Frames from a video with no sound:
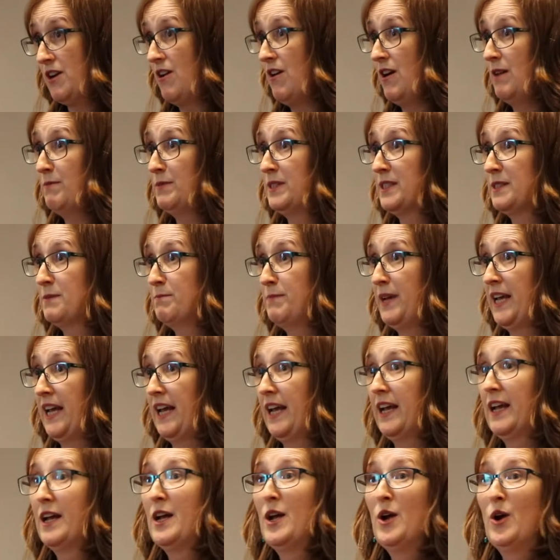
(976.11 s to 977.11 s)
time as
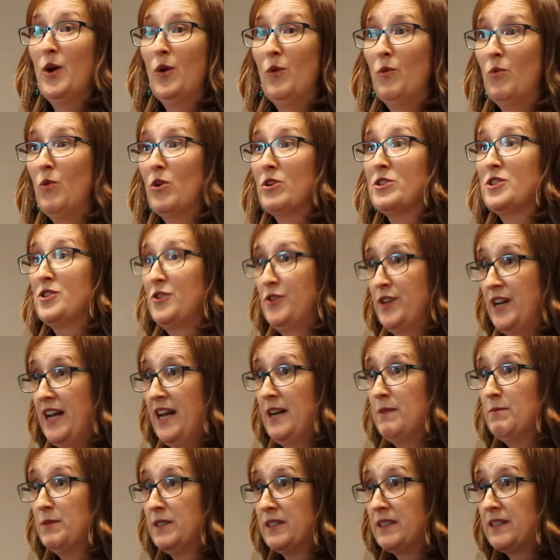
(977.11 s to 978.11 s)
Mayor was
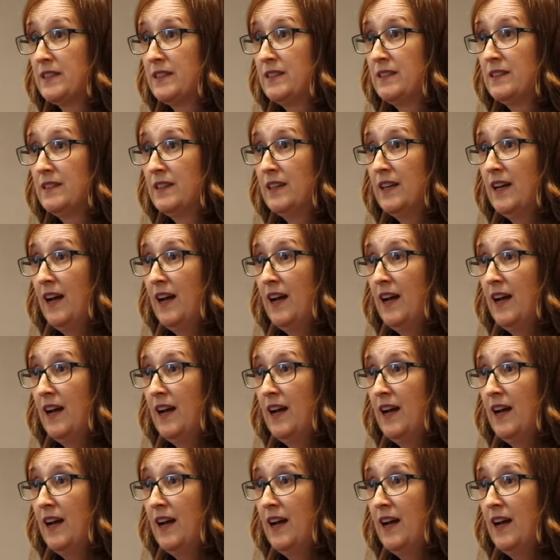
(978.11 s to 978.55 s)
unanimous.